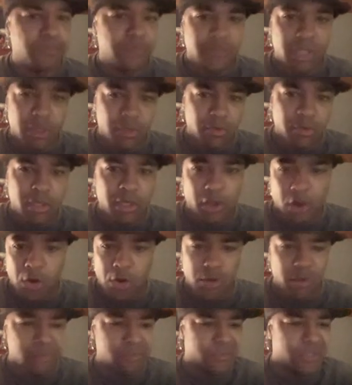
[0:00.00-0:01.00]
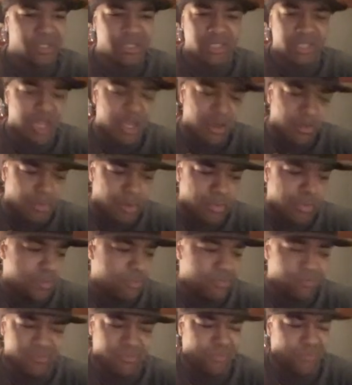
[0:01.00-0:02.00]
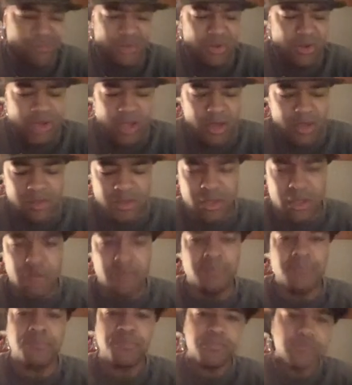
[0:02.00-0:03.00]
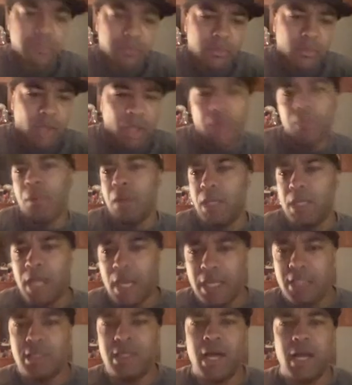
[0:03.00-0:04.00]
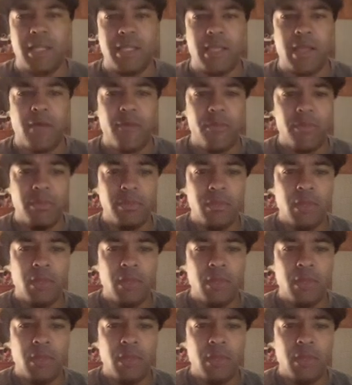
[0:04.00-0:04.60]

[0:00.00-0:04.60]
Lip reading: Didn't really hurt him, didn't shake him up or anything, but he got his knockdown.